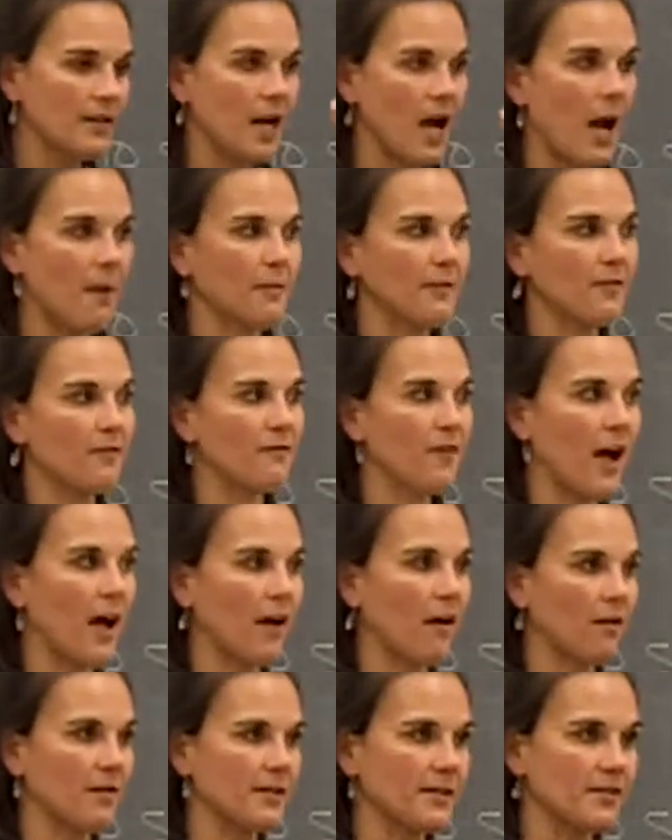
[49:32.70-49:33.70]
the top of the
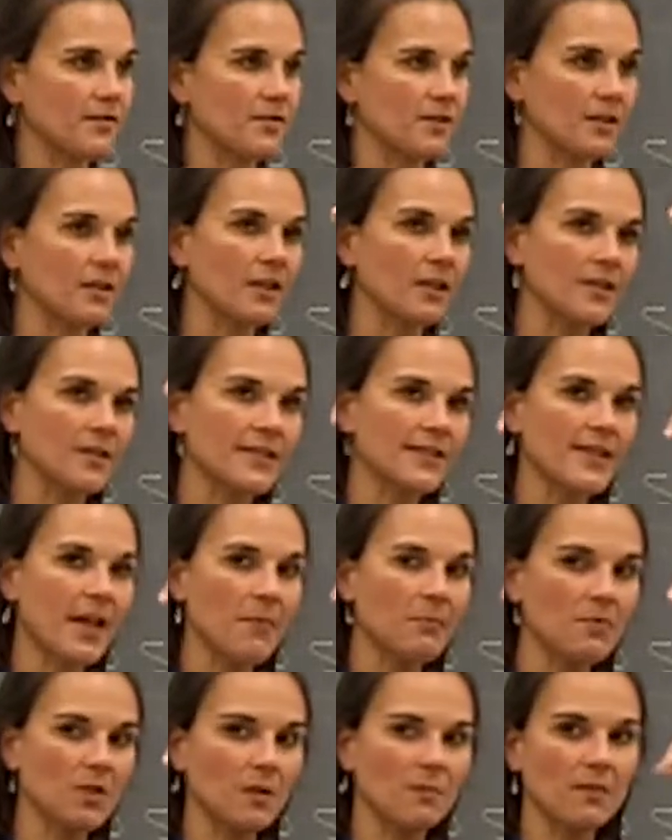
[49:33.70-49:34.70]
vial because there's a little
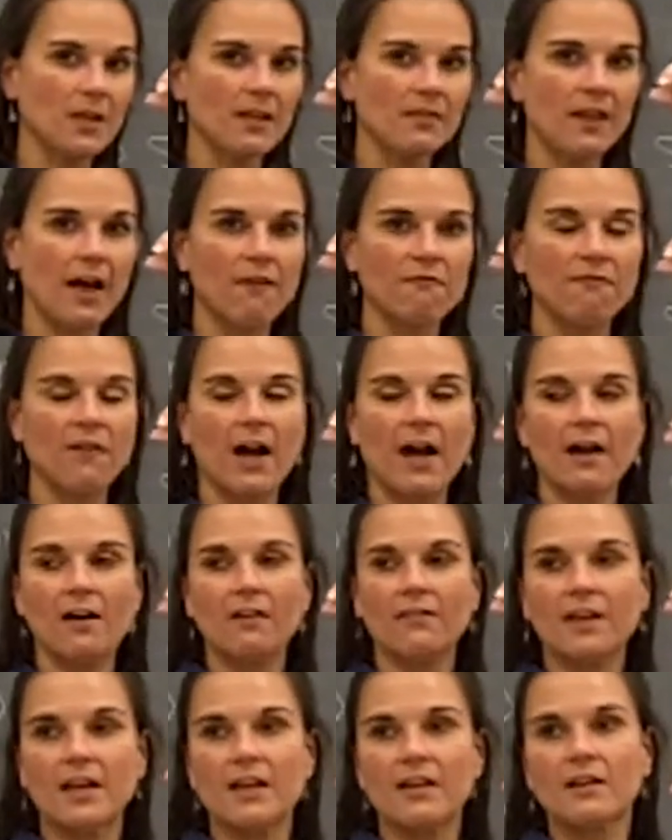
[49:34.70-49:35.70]
septum in that
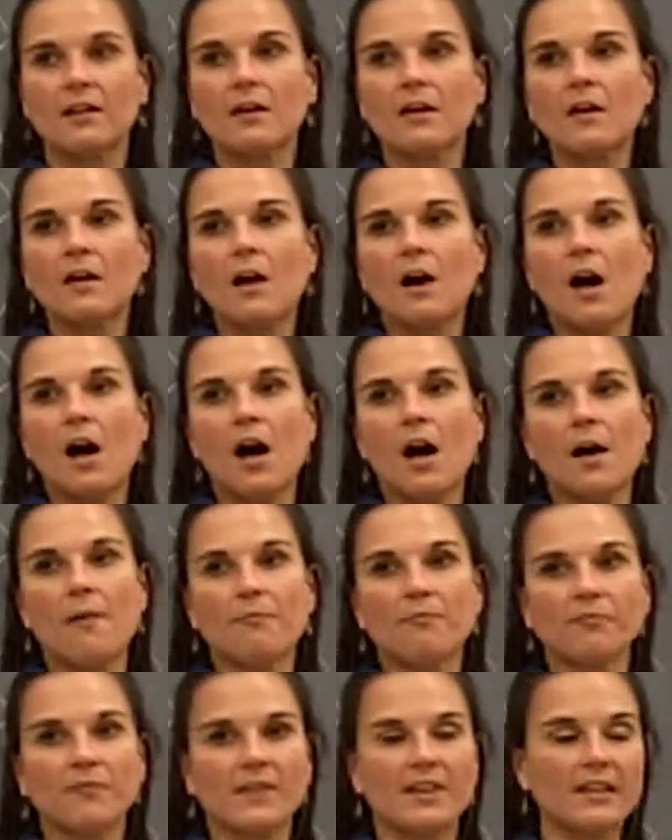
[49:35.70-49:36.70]
vial that
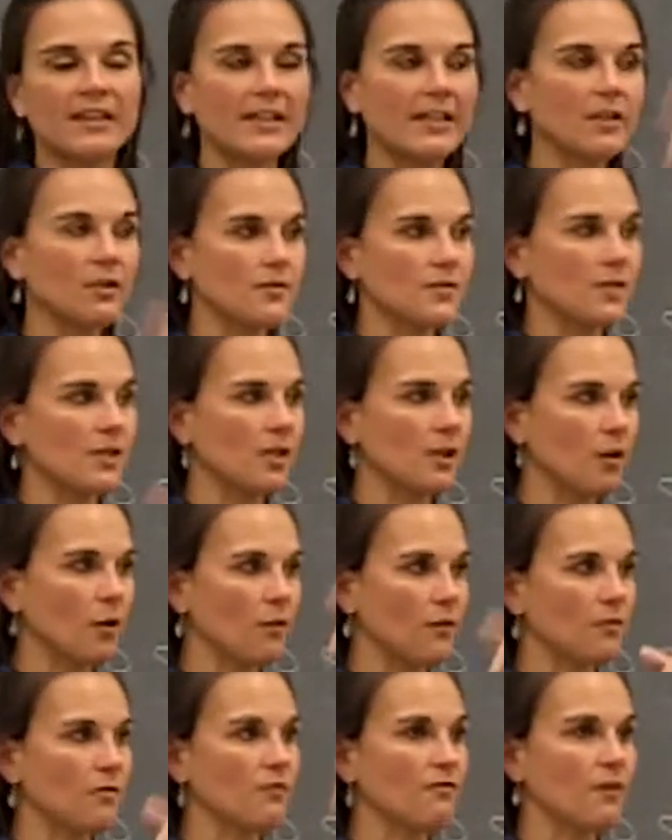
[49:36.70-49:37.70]
um, the needle's going to
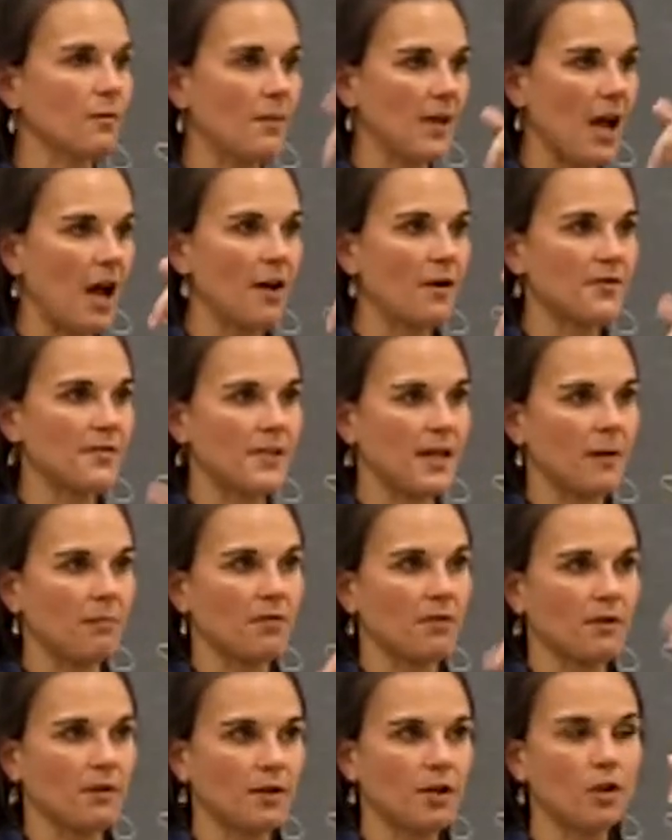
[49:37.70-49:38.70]
go through from the auto
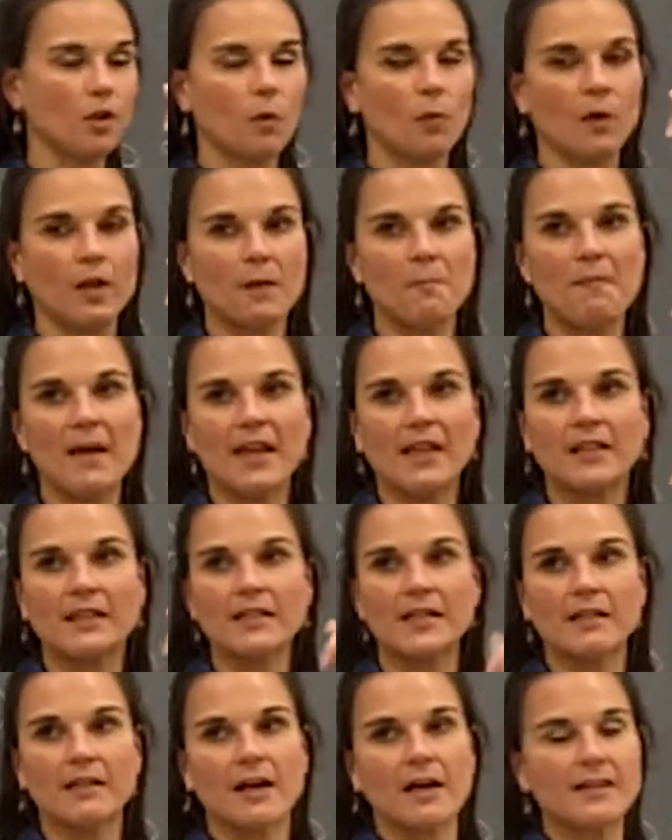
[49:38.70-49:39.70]
sampler. You don't want to make
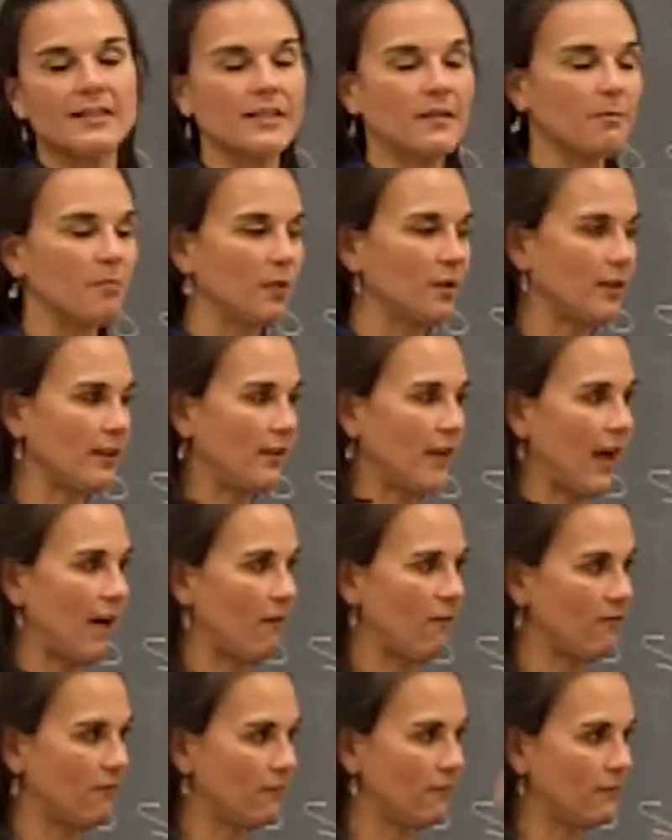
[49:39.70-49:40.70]
a, a, dimple in
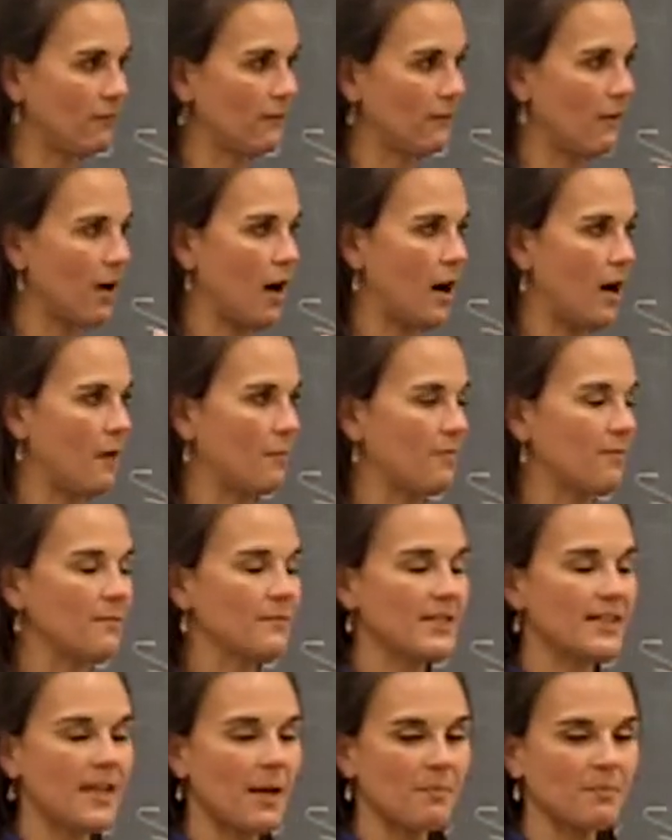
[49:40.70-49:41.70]
that um,
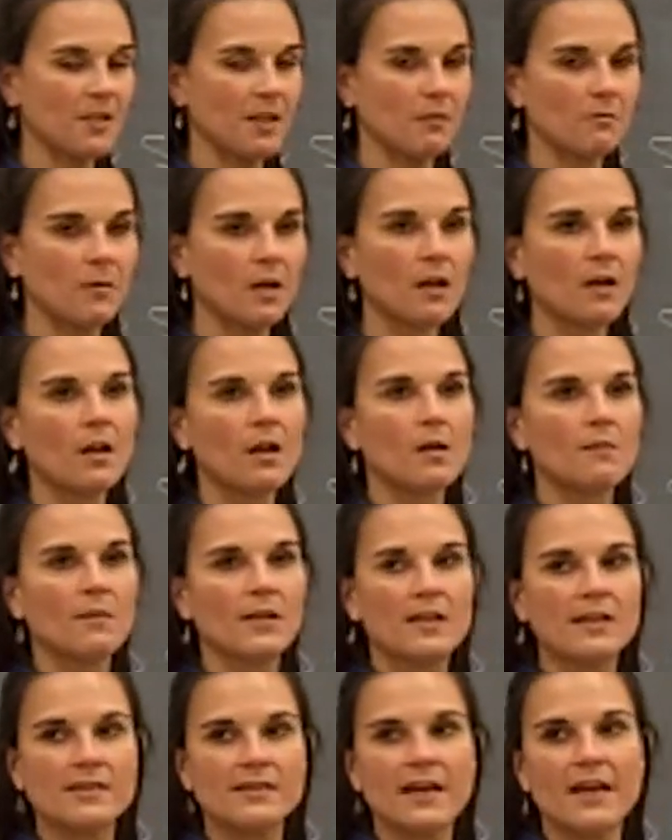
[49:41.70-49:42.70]
septum
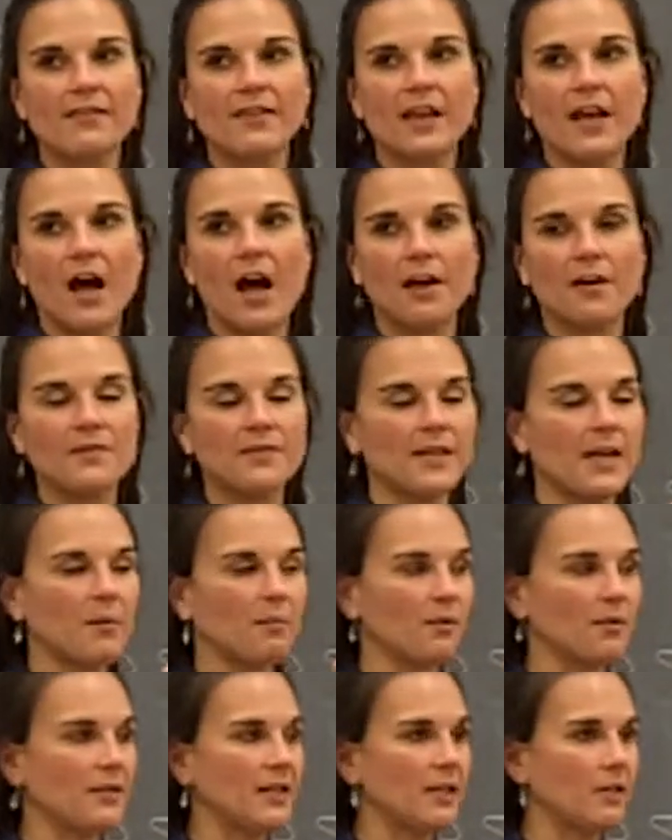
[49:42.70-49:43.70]
because then the auto
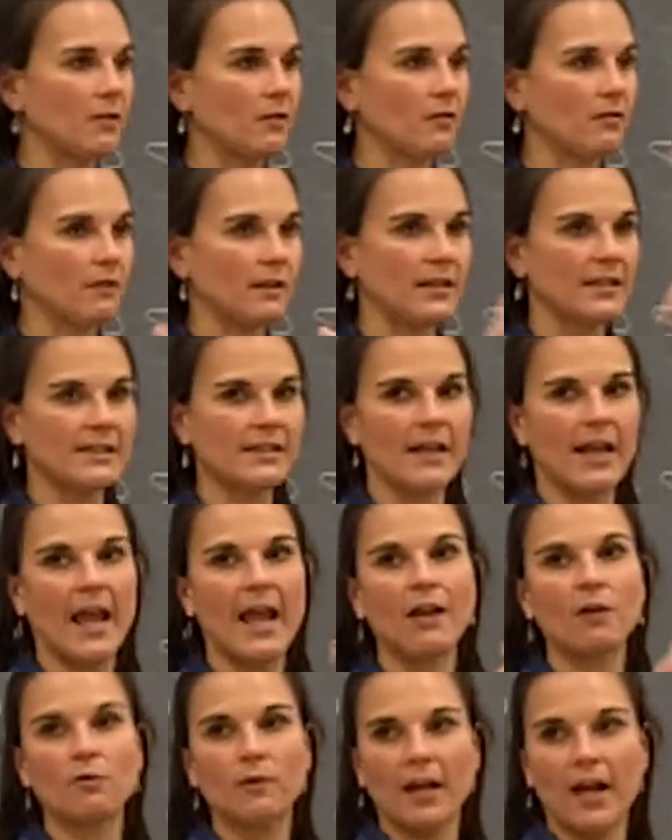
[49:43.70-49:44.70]
sampler needle gets
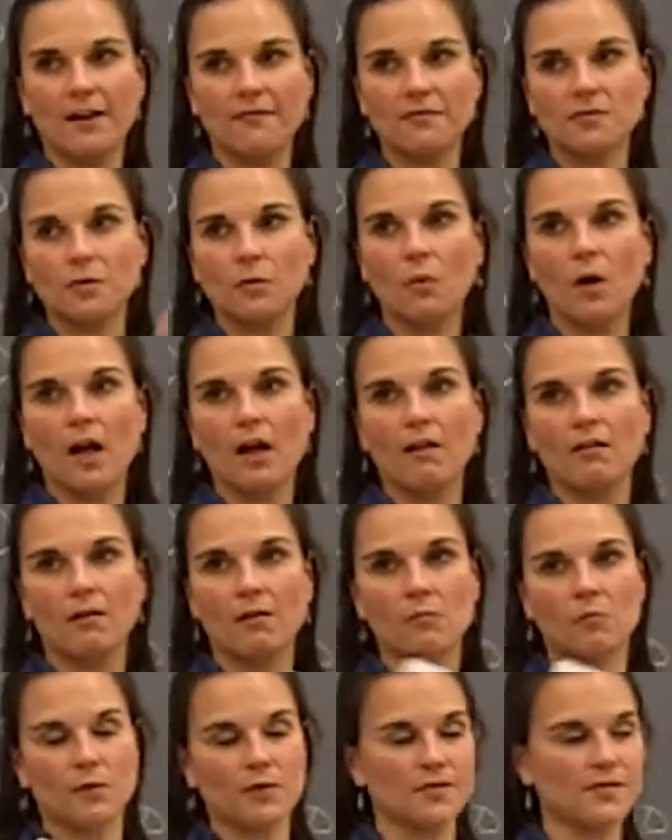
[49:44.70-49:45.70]
angry after a
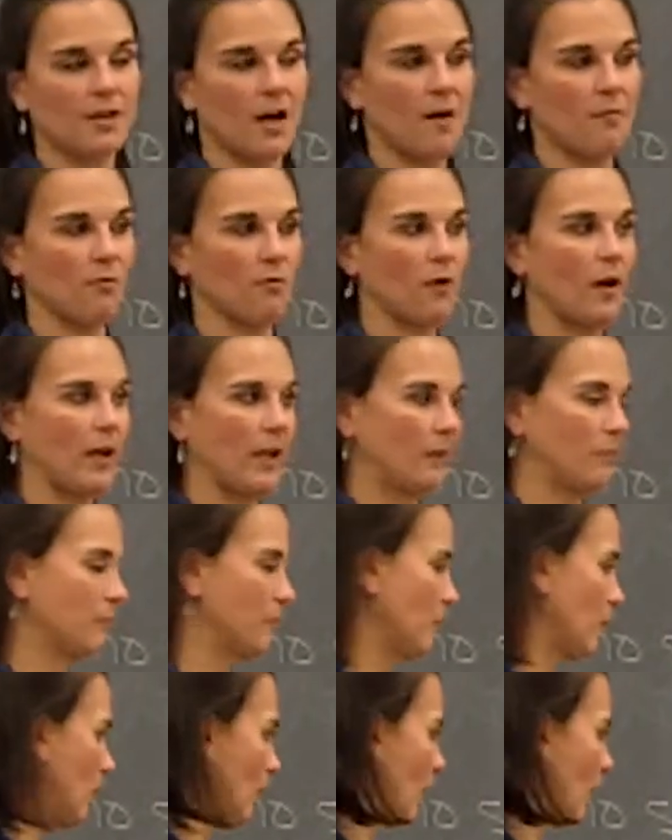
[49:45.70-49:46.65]
while and will stop running.